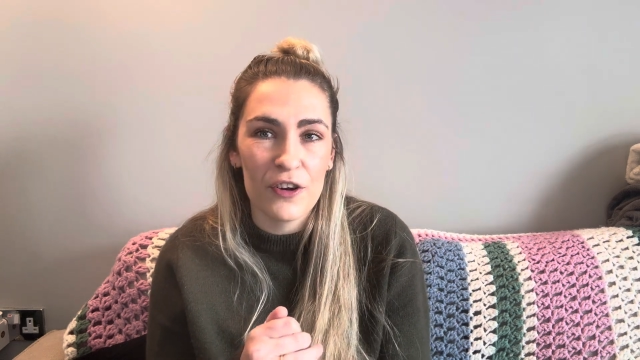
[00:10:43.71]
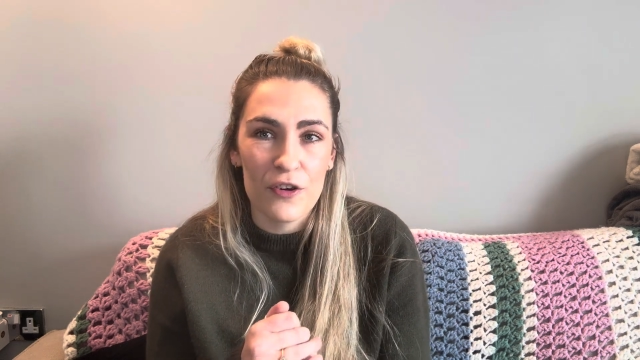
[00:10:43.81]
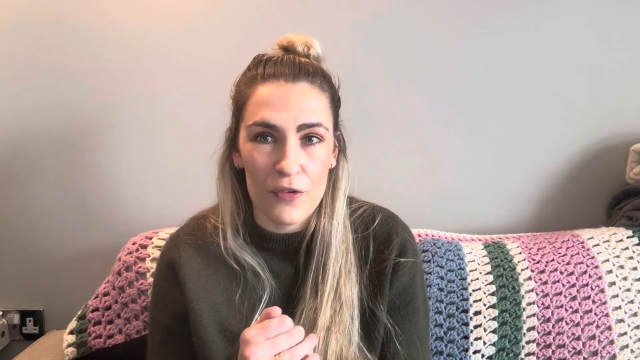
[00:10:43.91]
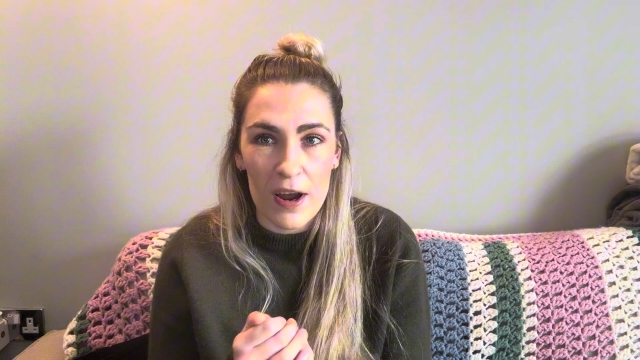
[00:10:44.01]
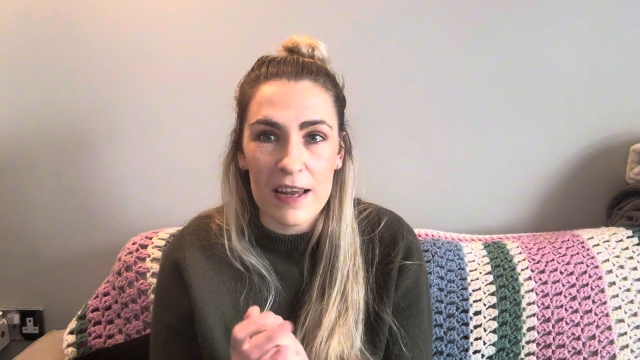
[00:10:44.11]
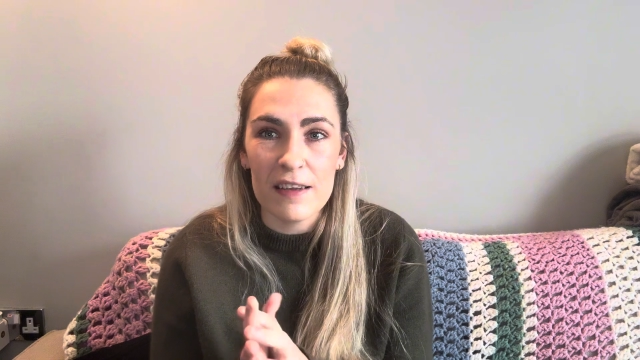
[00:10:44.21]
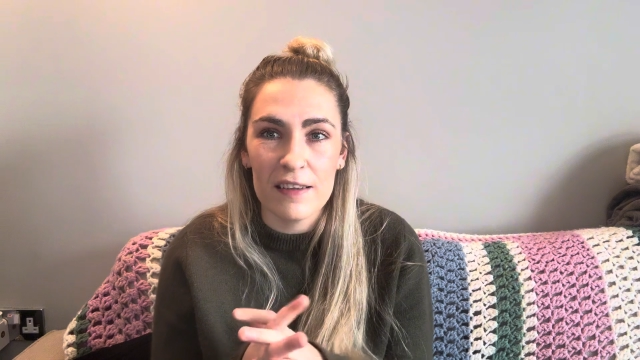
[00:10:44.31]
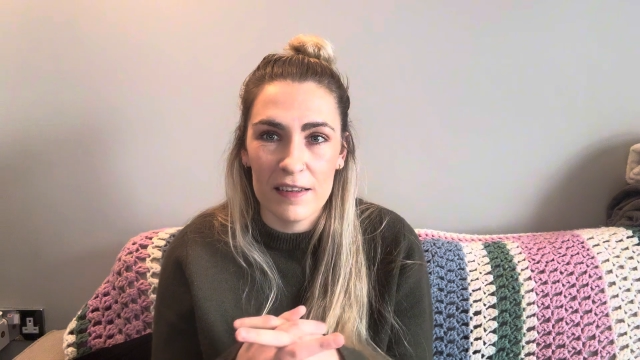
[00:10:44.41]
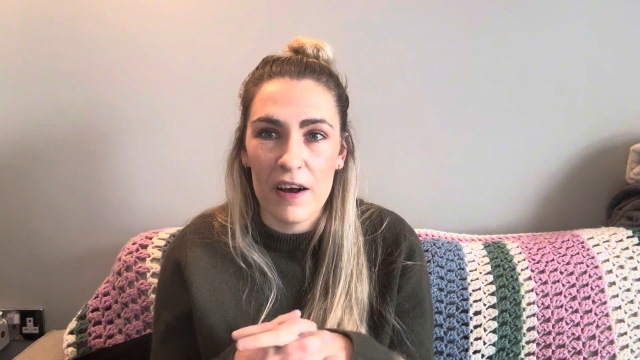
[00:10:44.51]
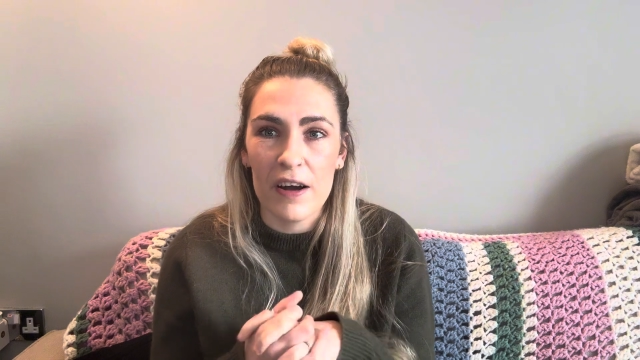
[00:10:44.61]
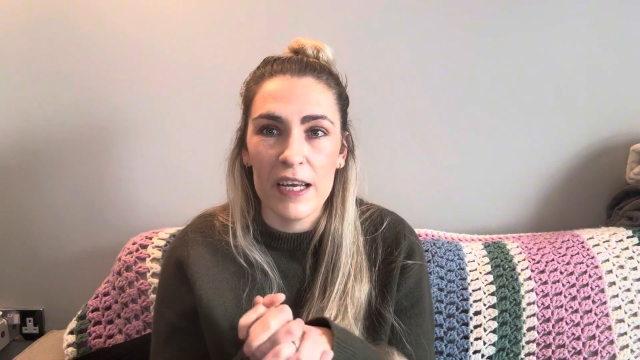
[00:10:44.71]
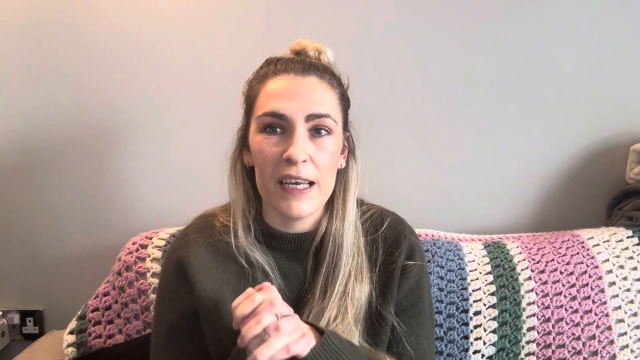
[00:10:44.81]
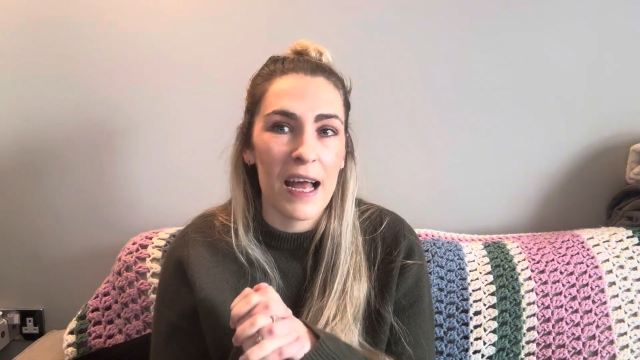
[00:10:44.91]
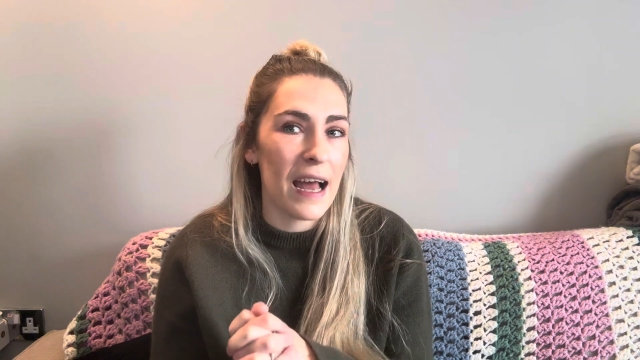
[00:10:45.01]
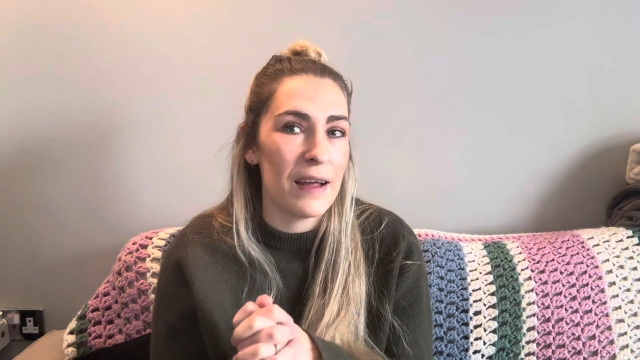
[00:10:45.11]
great design
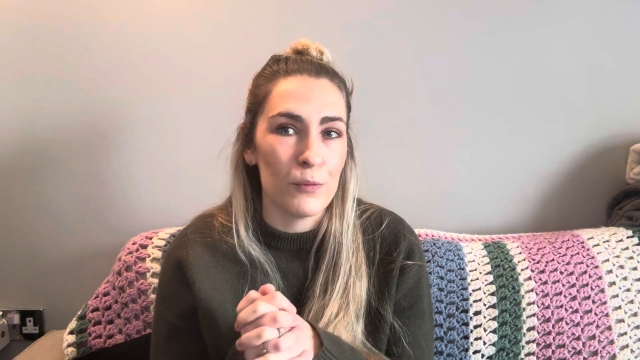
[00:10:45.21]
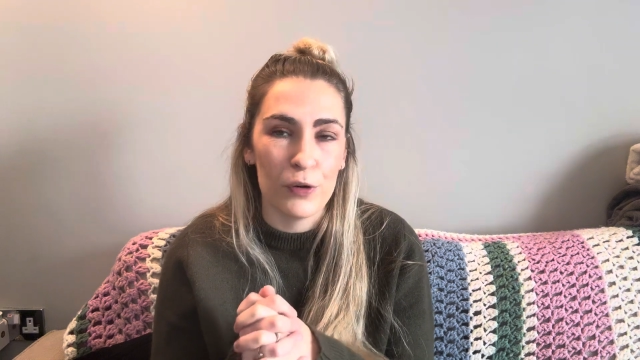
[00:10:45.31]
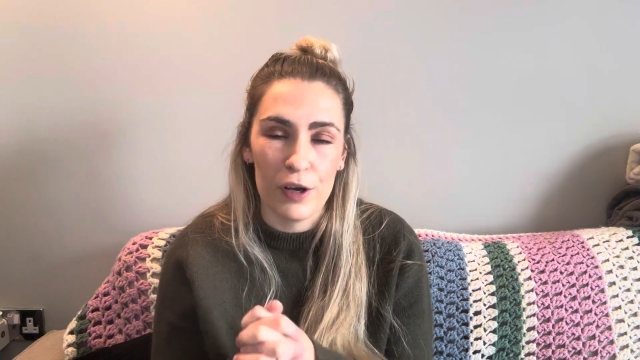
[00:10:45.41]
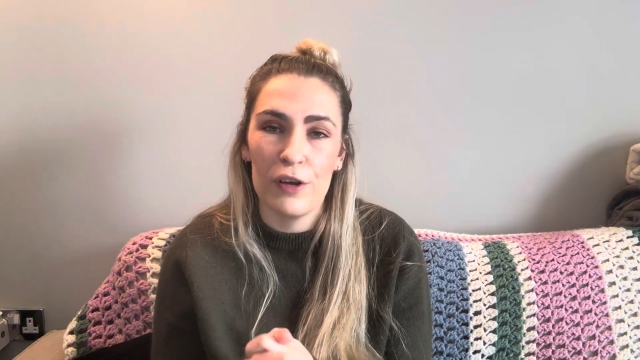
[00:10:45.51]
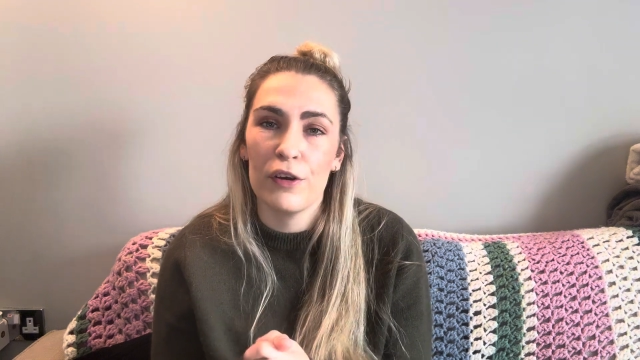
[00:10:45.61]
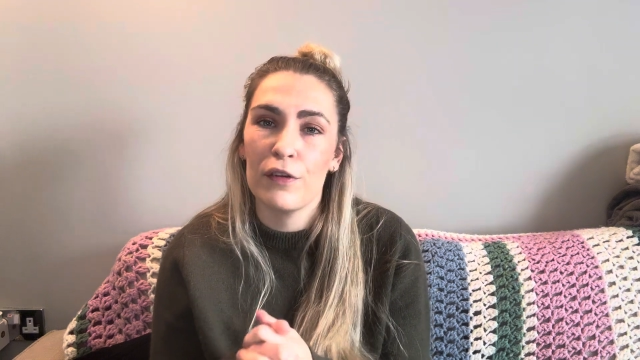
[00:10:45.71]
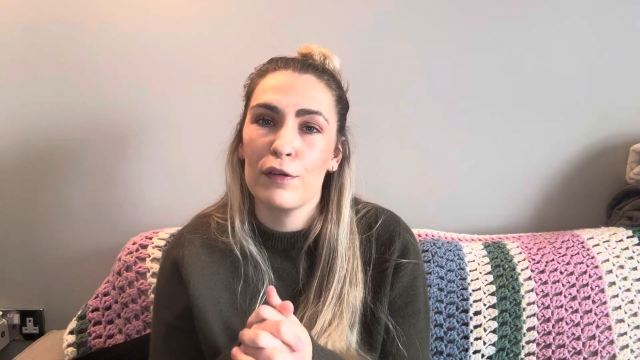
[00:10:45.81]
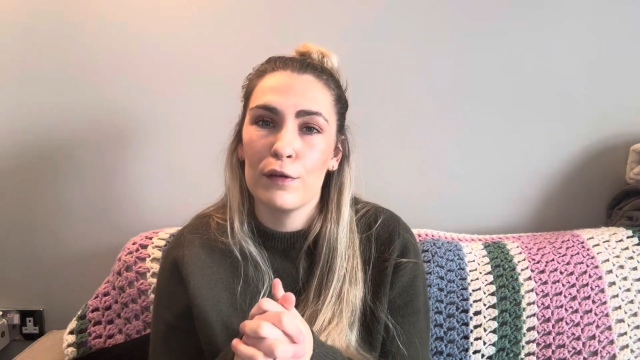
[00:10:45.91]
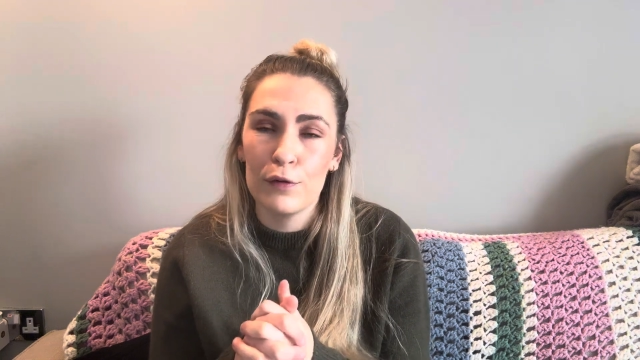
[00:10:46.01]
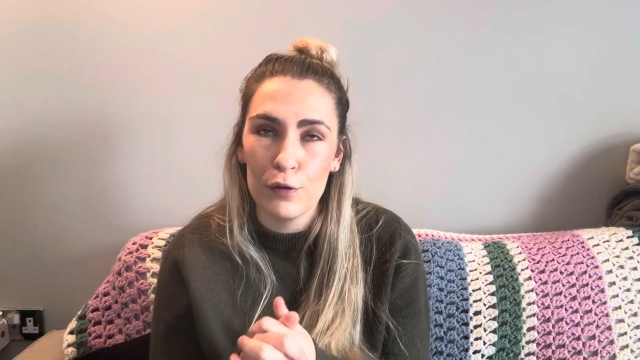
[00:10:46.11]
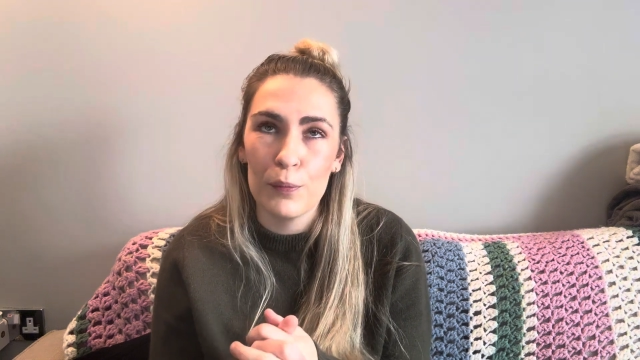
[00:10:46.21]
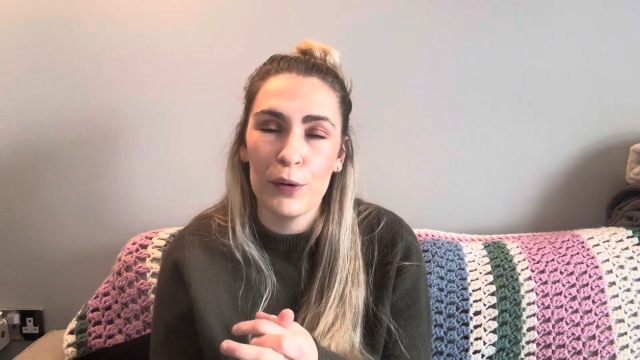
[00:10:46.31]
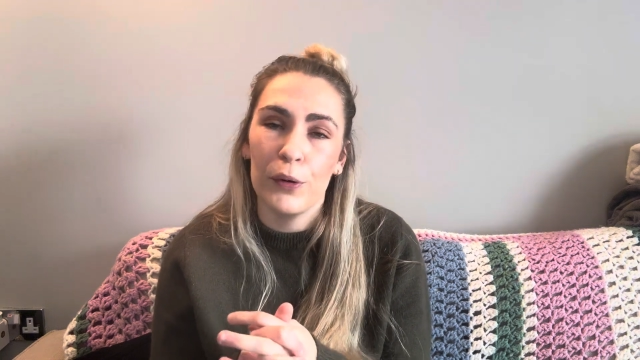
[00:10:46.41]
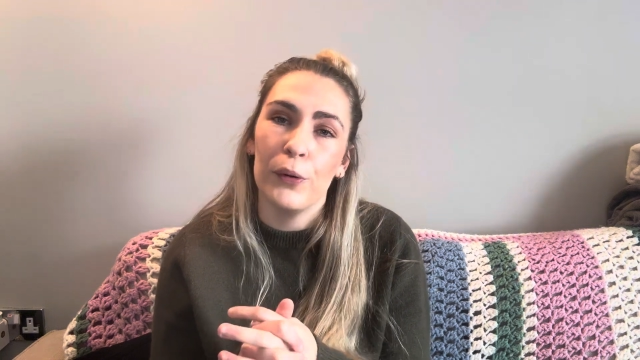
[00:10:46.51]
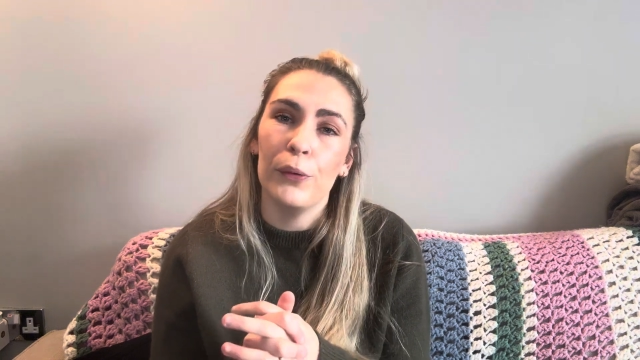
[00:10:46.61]
and would look super
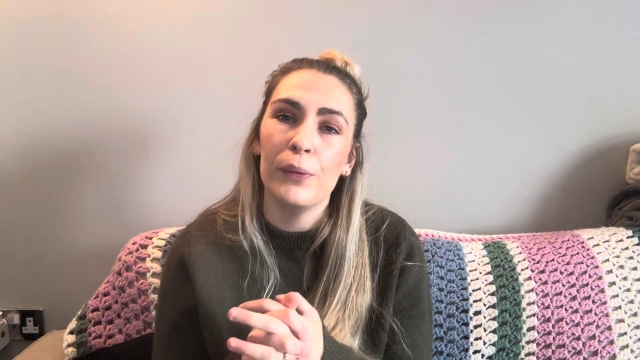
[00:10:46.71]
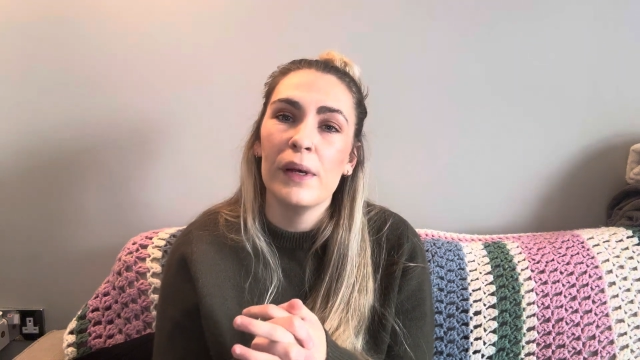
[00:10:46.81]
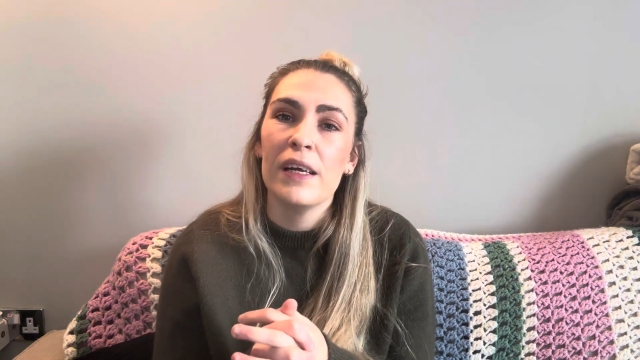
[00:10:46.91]
cool